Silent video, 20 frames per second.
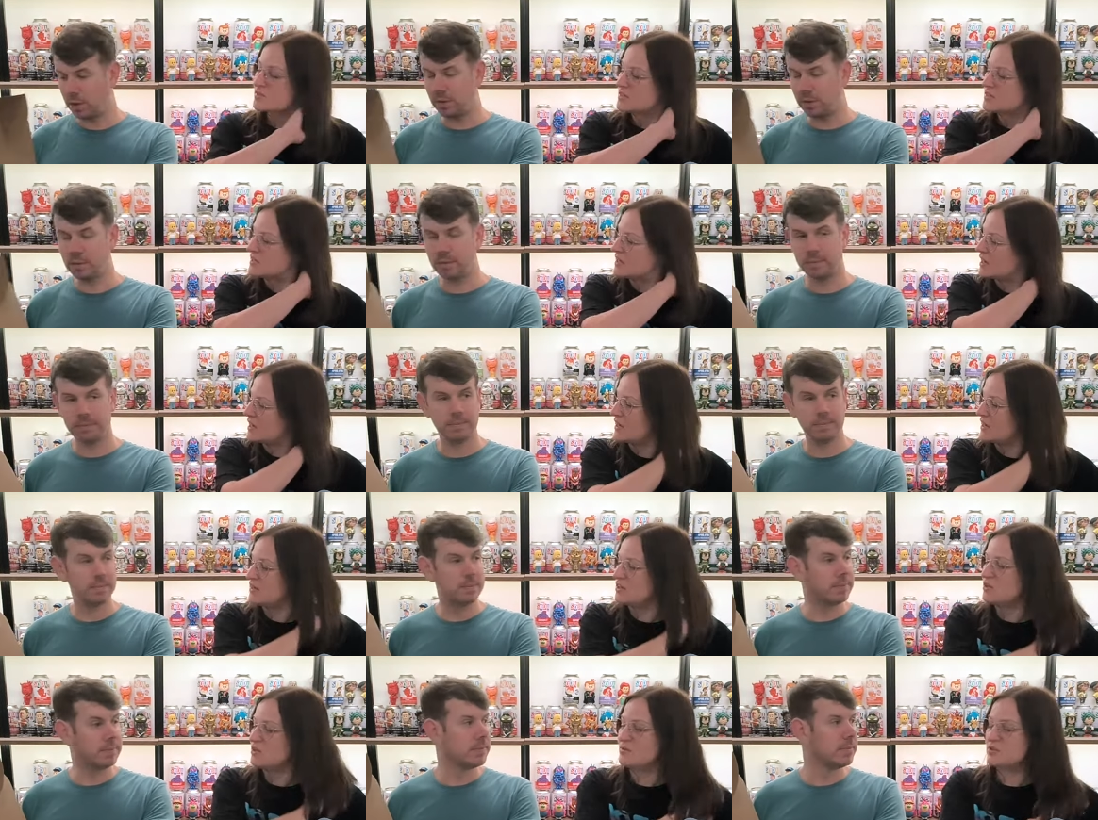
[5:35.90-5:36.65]
Speaker 1: Yeah,
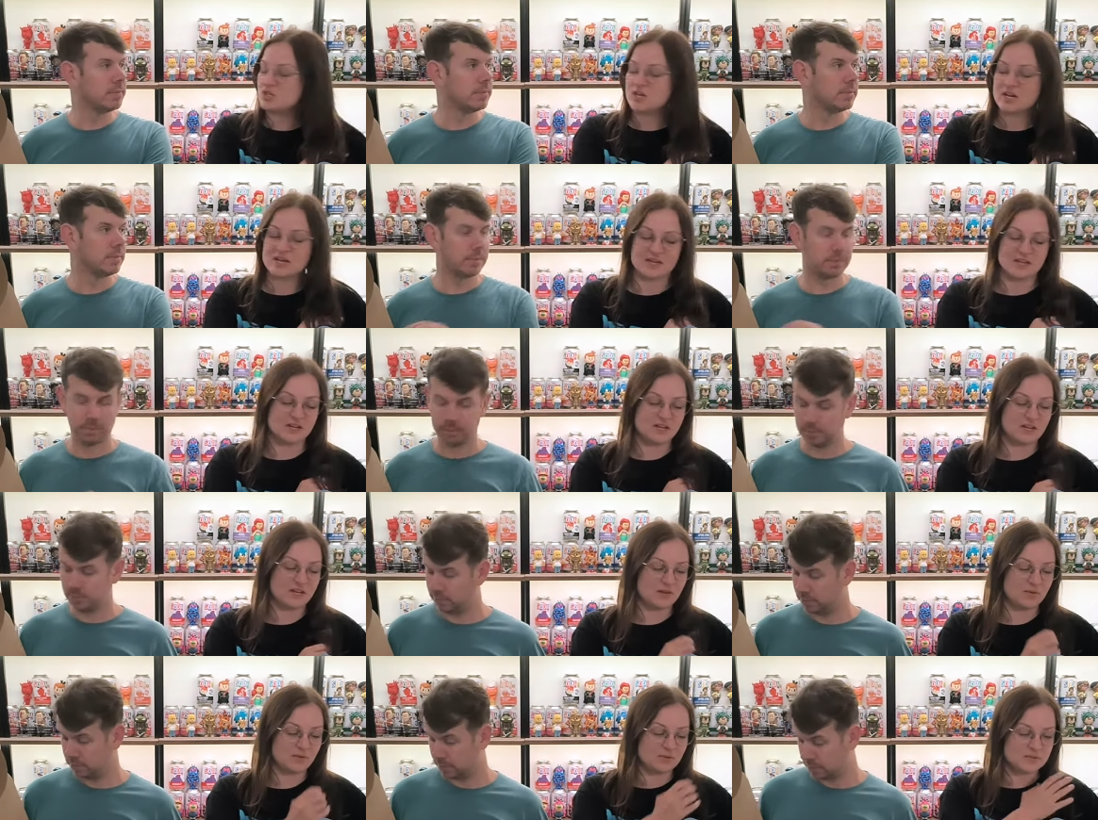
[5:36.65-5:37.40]
you were checking it
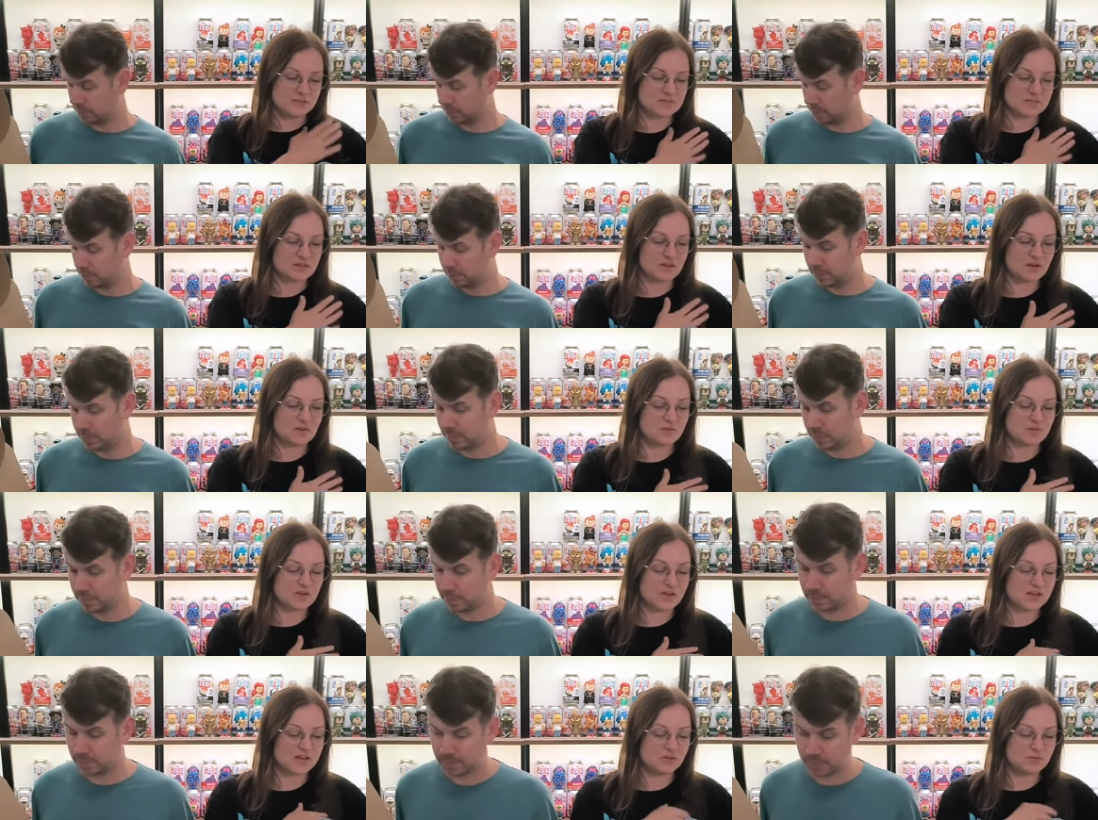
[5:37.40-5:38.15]
out and stuff,
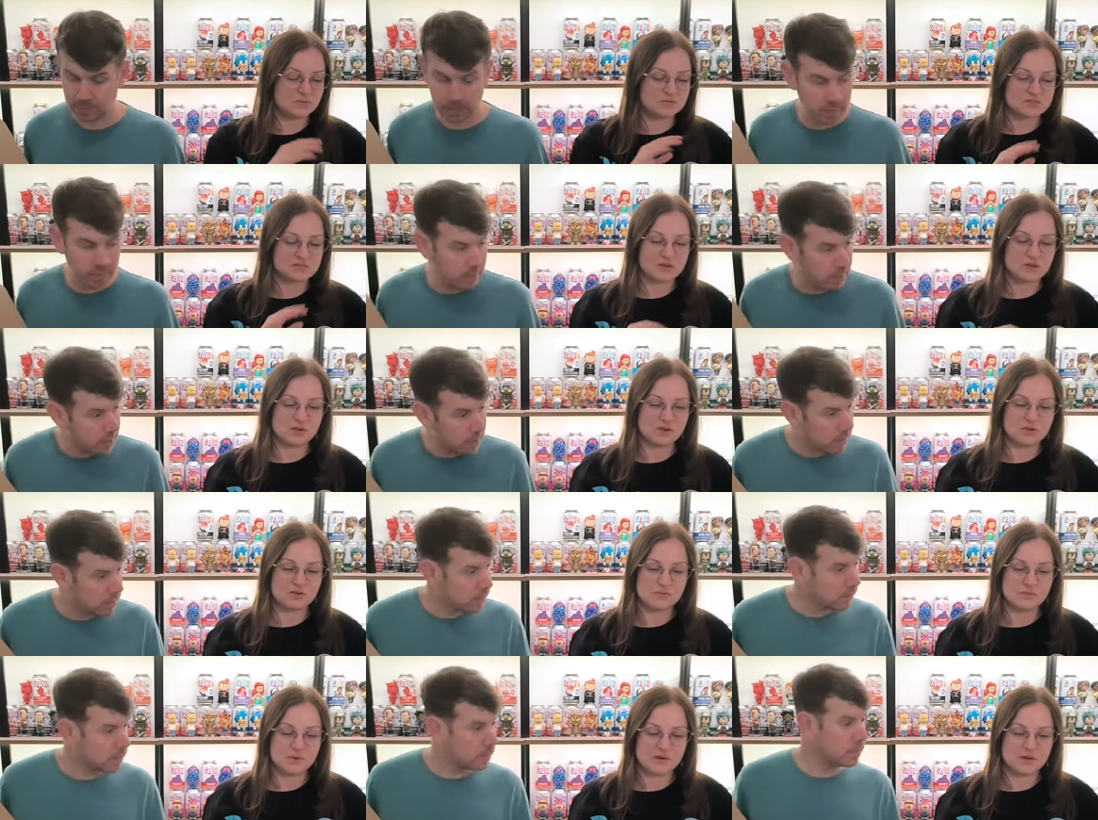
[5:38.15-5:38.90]
and also,
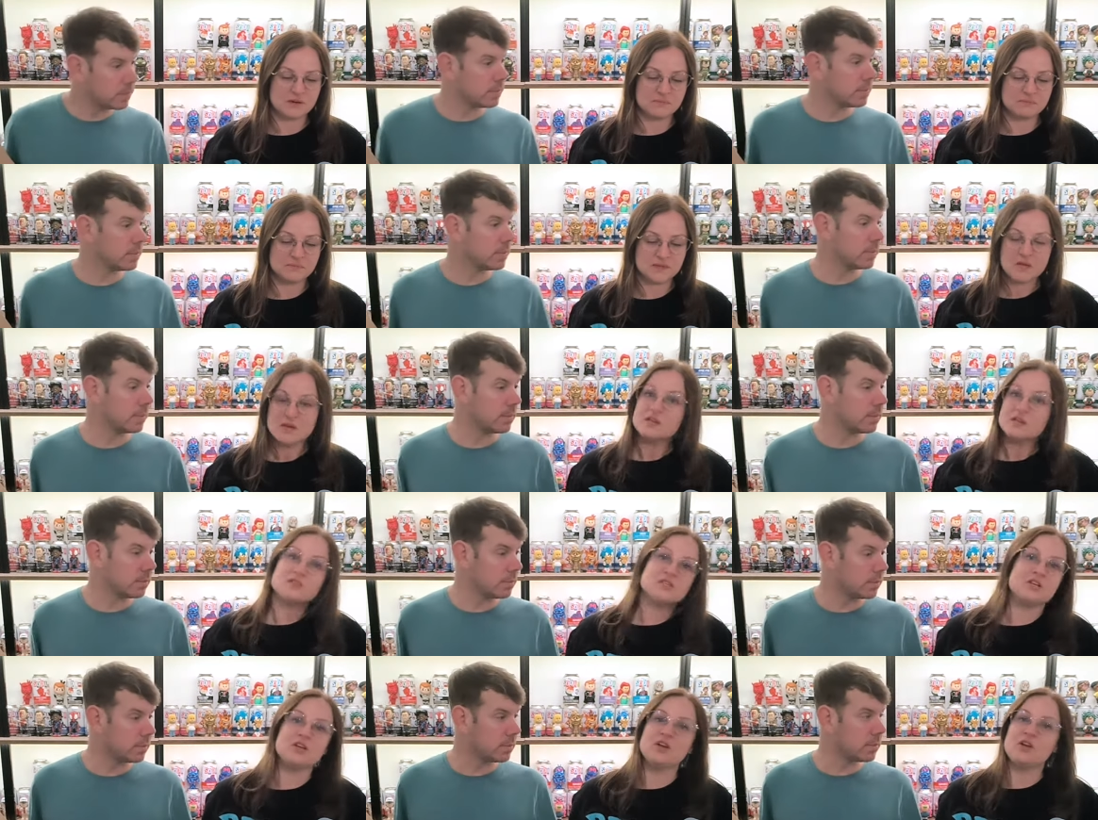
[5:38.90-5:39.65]
um,
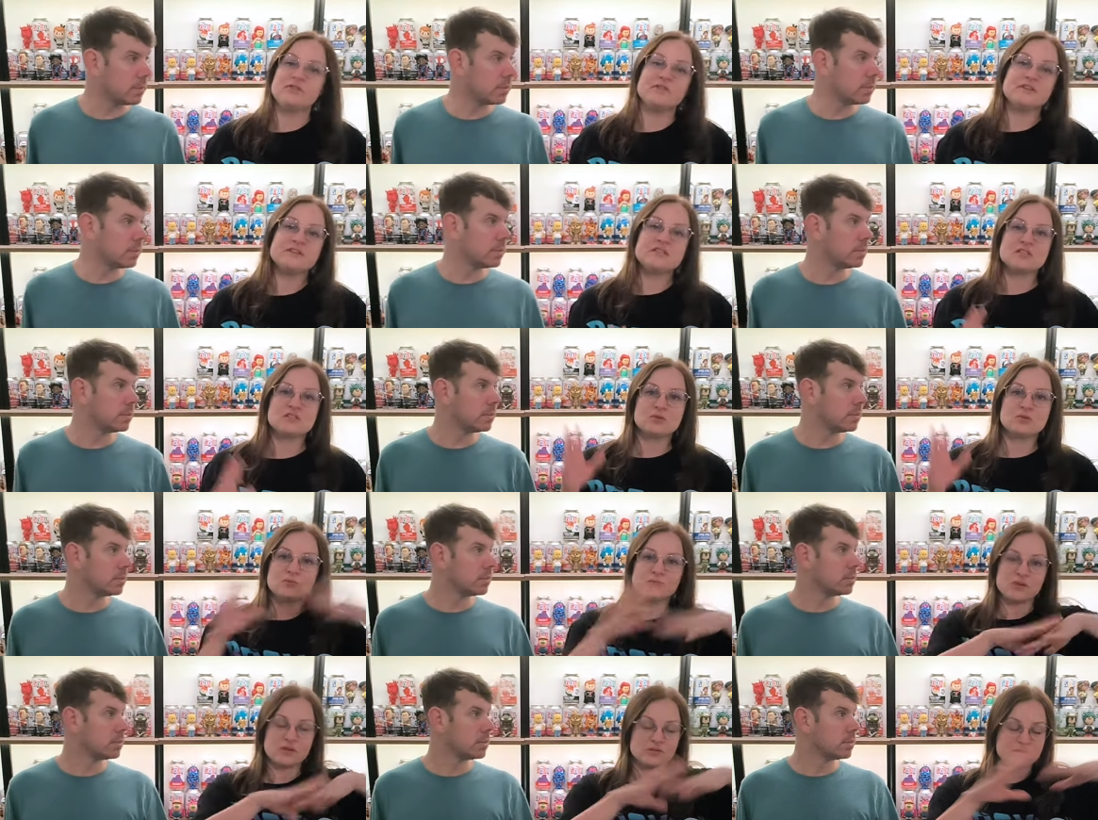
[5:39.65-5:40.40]
so no, this is all
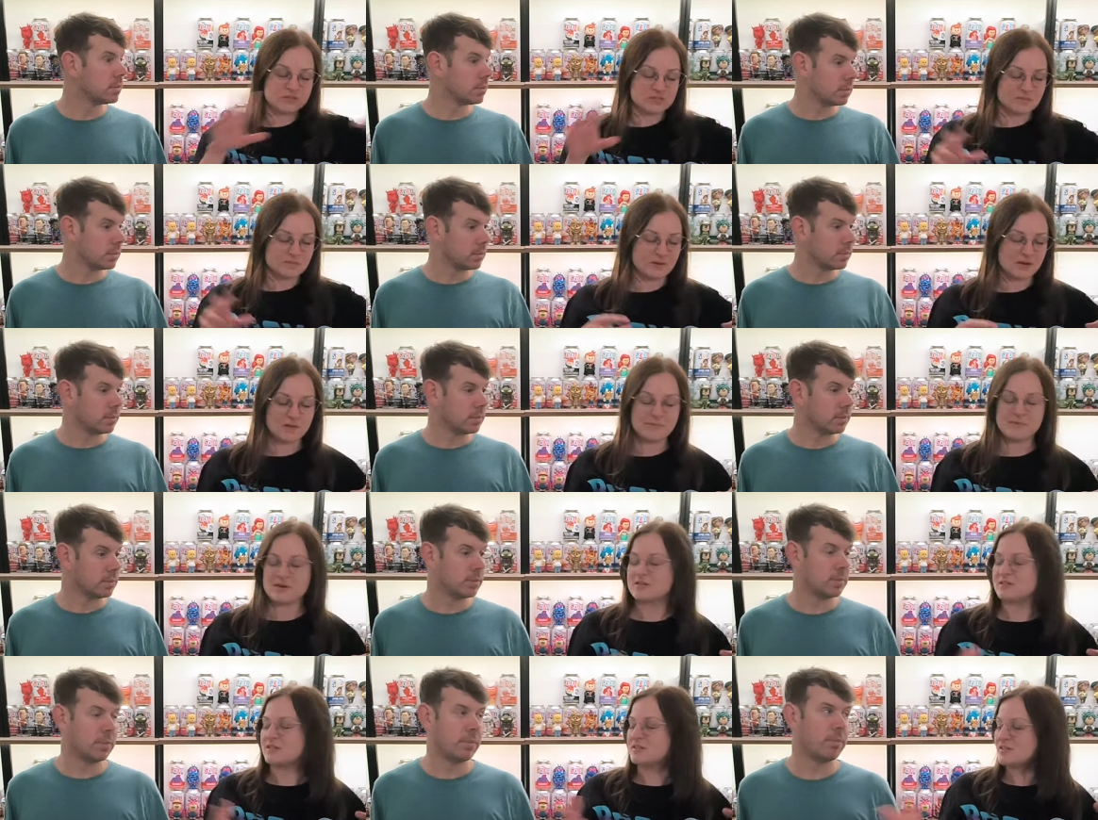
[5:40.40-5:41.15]
new to me. I
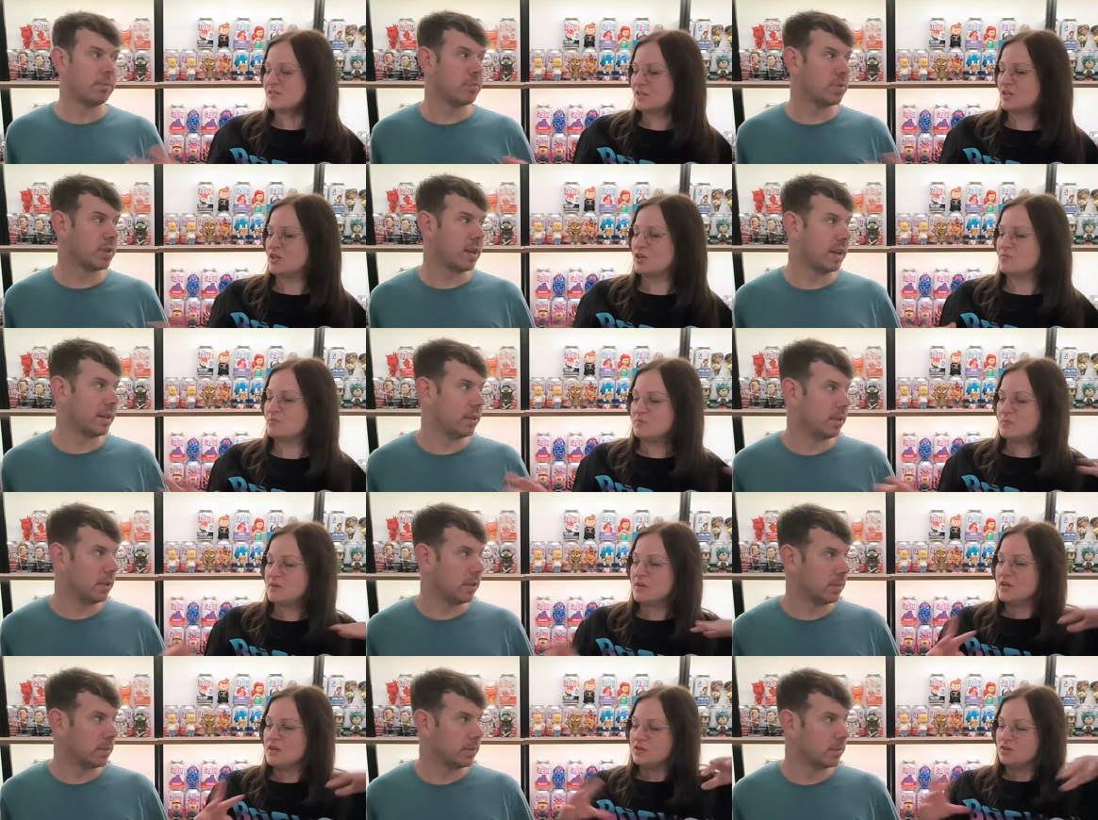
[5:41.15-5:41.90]
mean, I did see Brand you
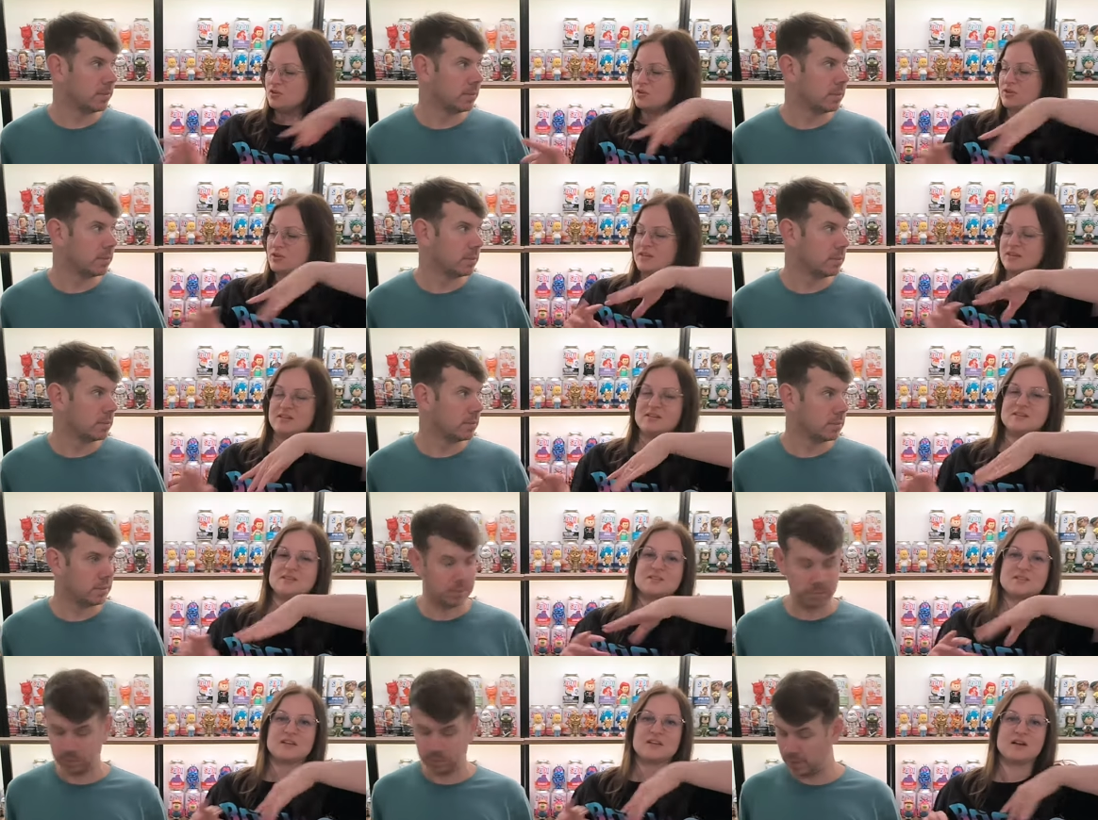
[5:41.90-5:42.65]
new. looking at stuff,